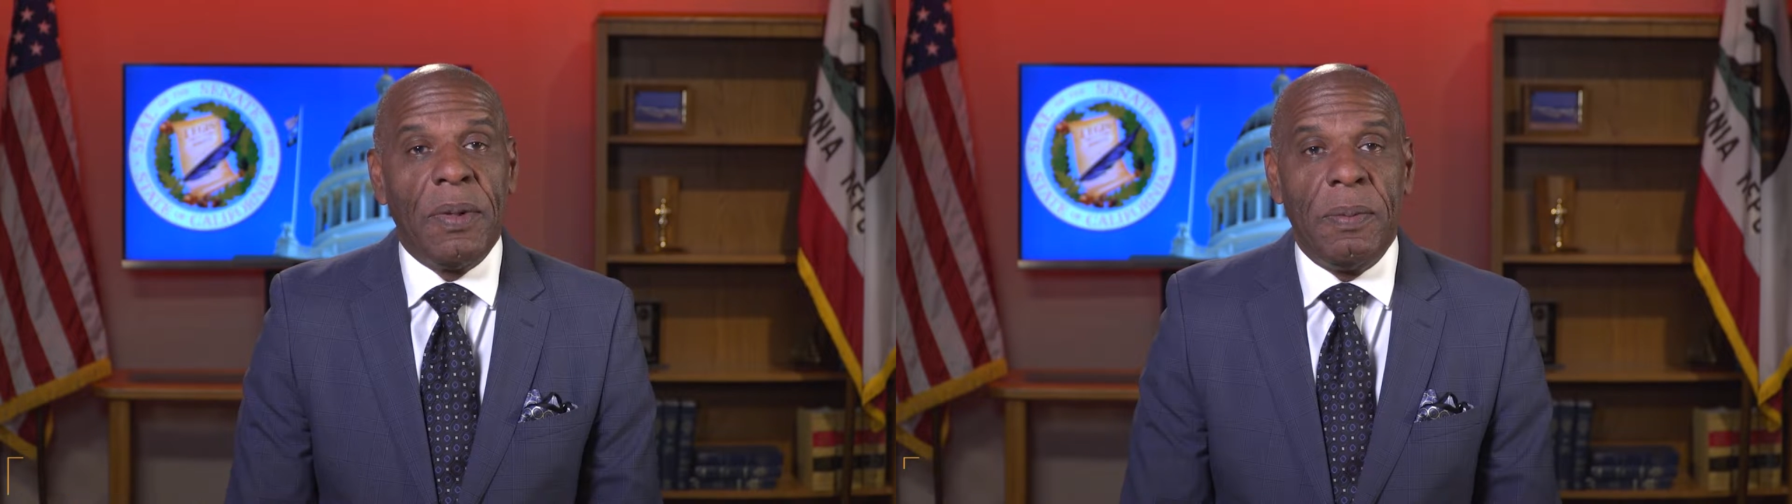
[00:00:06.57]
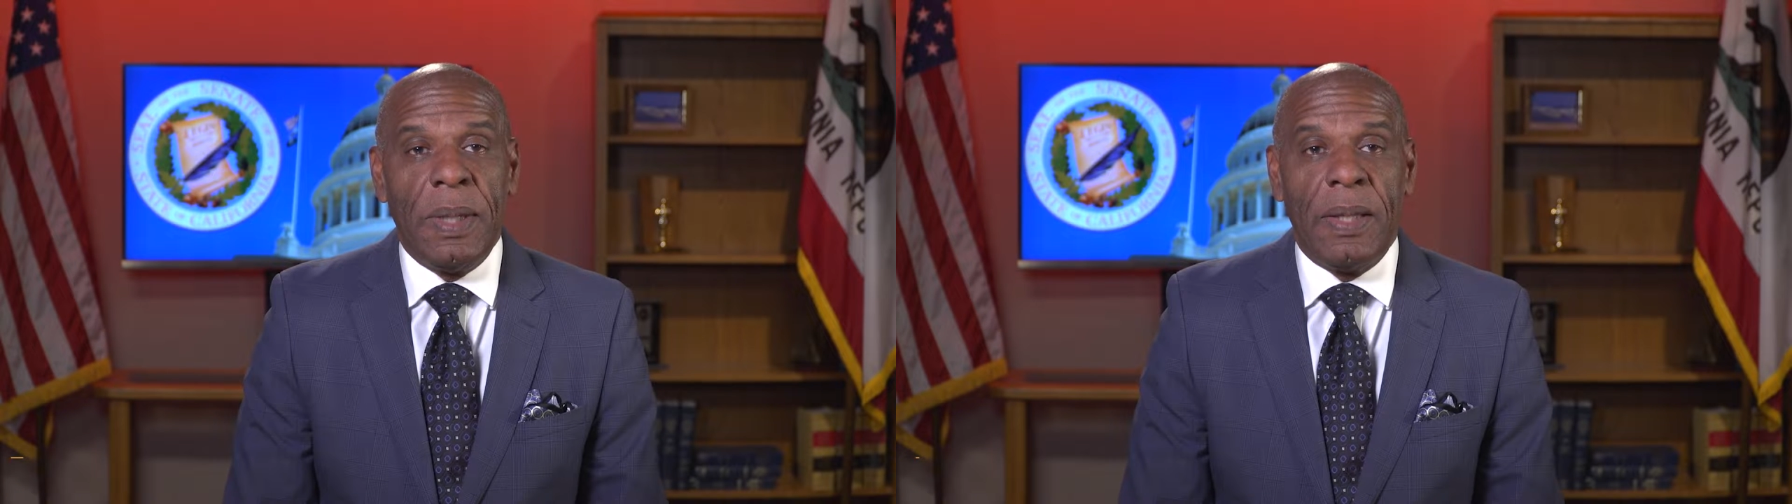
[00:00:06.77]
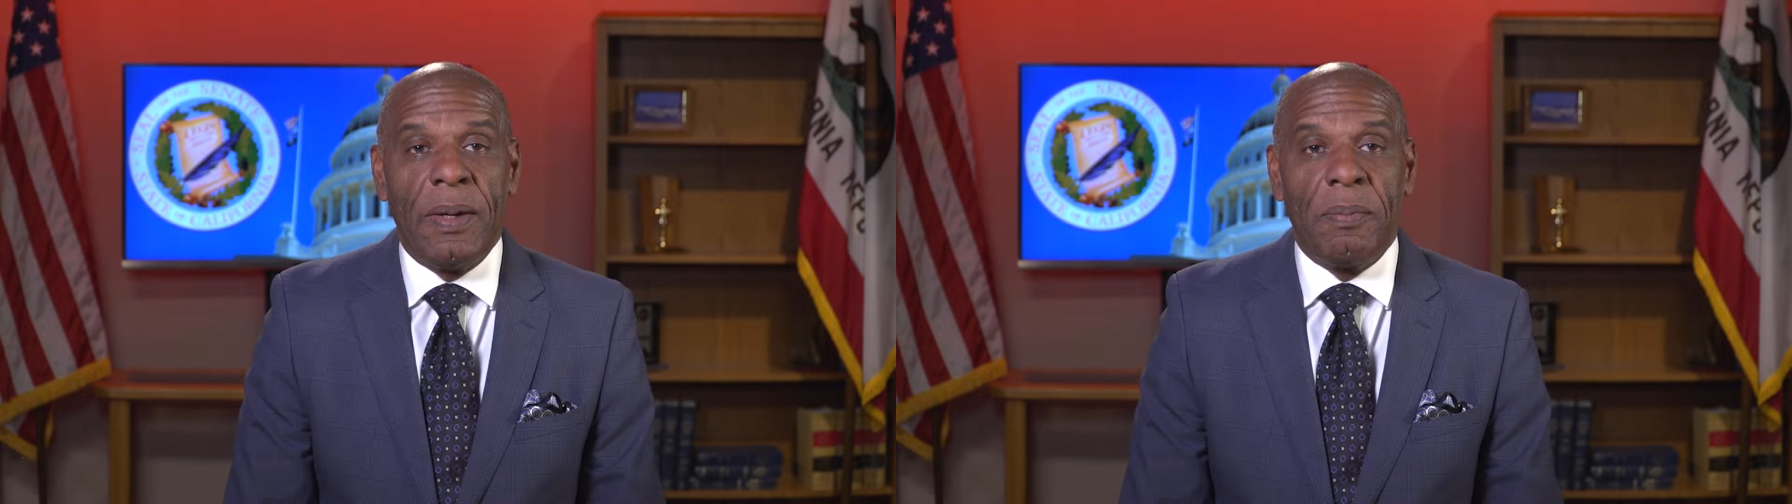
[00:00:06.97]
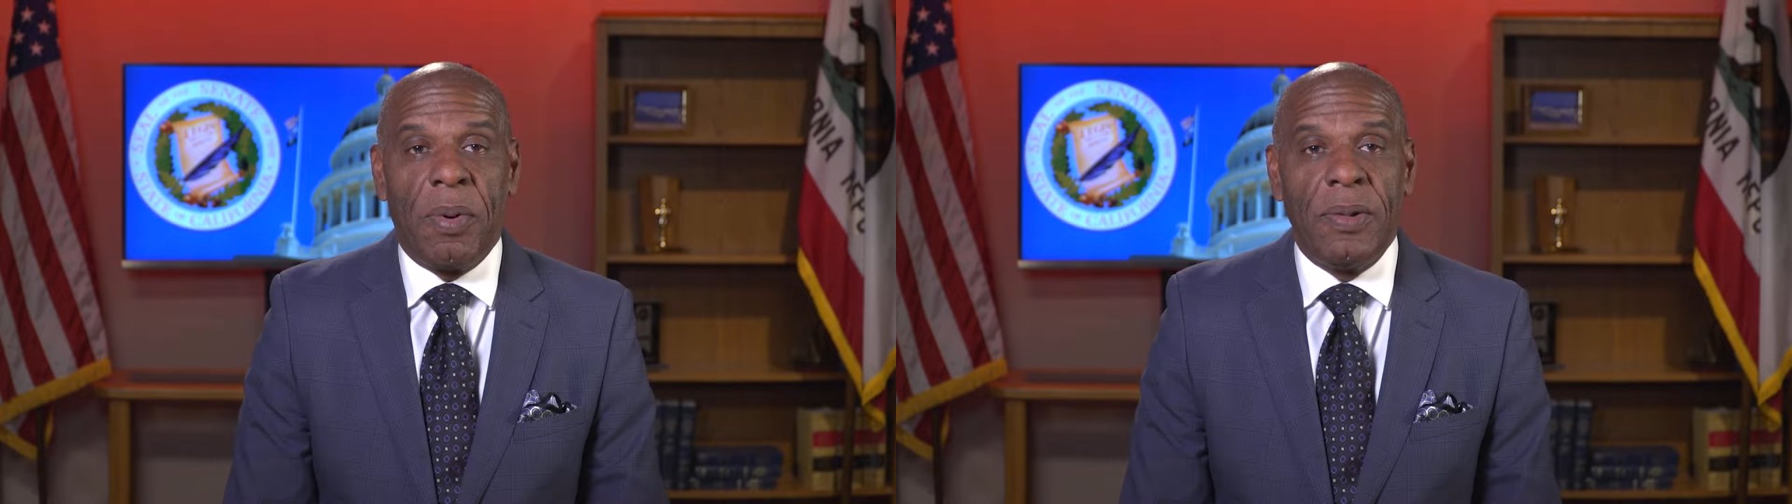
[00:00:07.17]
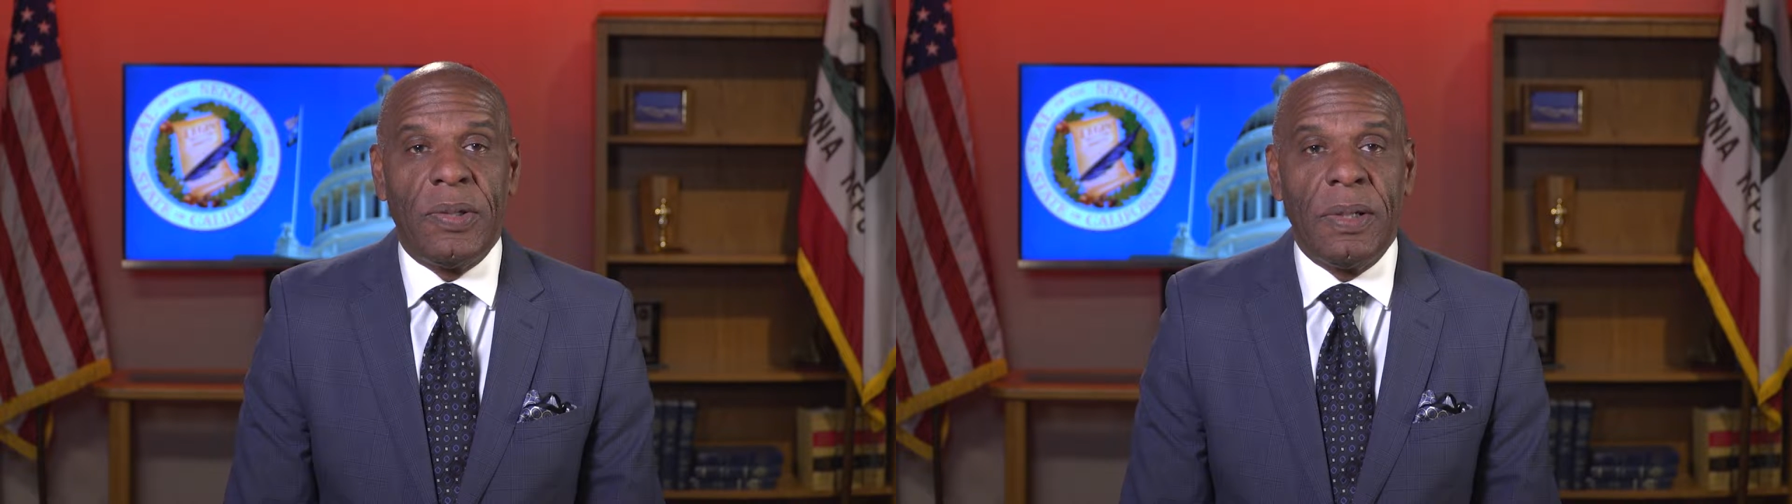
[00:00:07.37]
to be there in
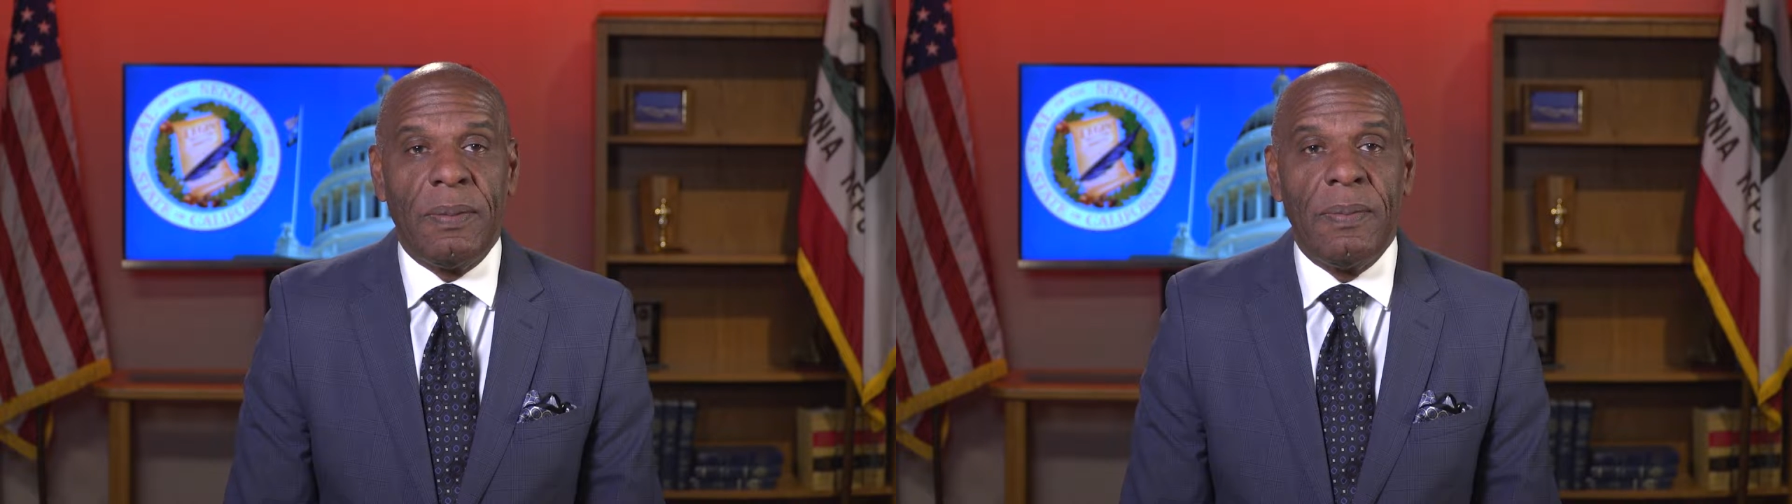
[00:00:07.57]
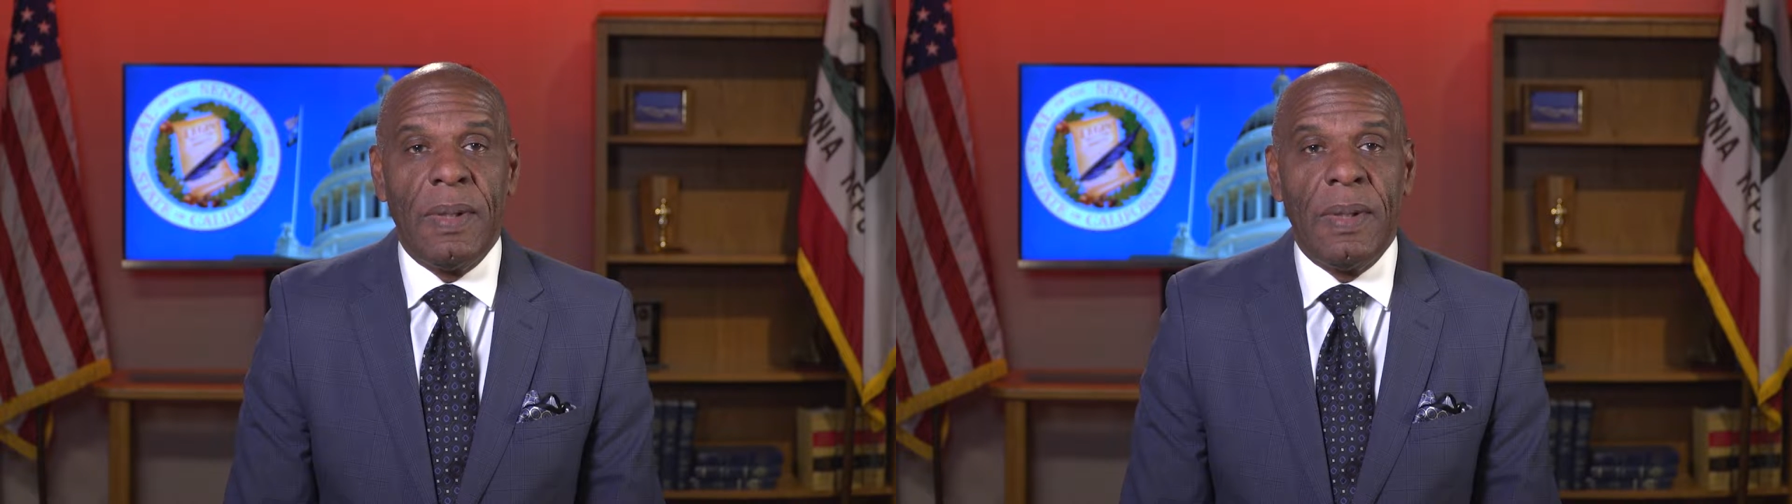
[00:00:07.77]
person.